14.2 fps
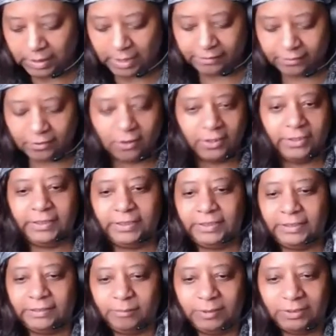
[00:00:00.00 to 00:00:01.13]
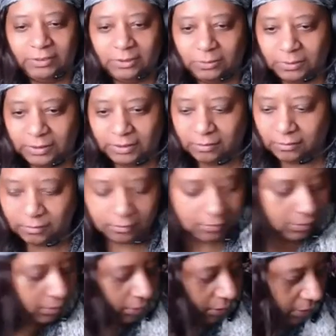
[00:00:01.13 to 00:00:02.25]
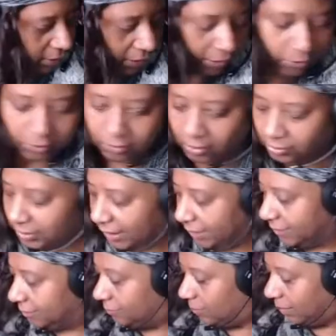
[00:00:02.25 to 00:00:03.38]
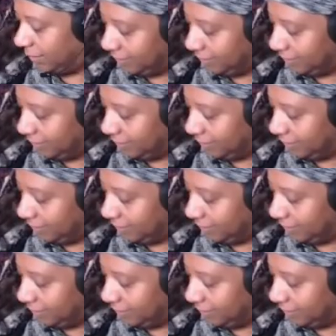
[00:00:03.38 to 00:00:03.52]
started it. I'm just doing single crochets. What